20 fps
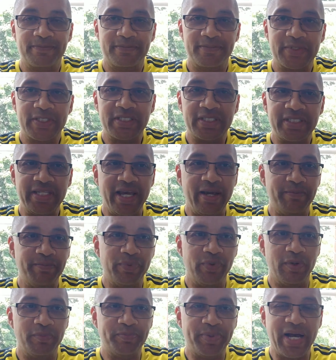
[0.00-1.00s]
step
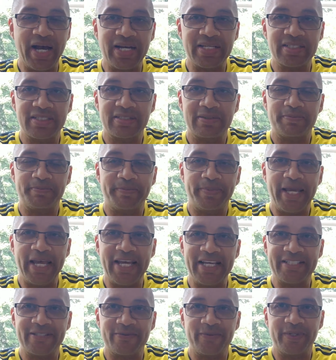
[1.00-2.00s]
or pass,
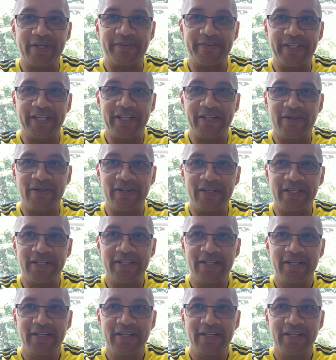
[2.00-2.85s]
whatever they call it.